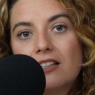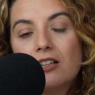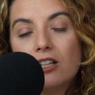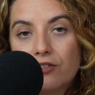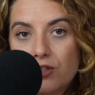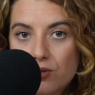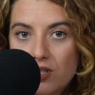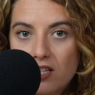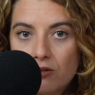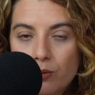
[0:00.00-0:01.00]
Love to
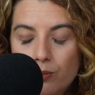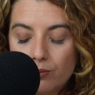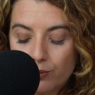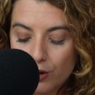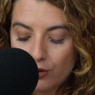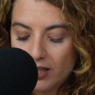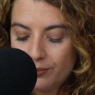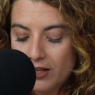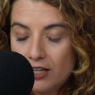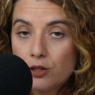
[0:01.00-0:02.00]
see you in the program.